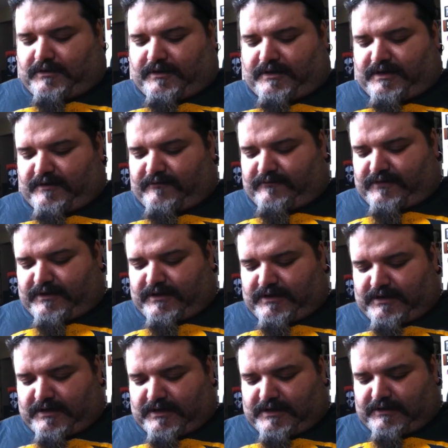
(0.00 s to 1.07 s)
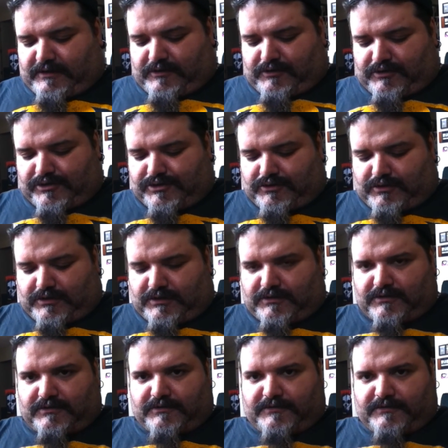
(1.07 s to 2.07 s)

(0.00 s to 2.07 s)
I have a uh, Kershaw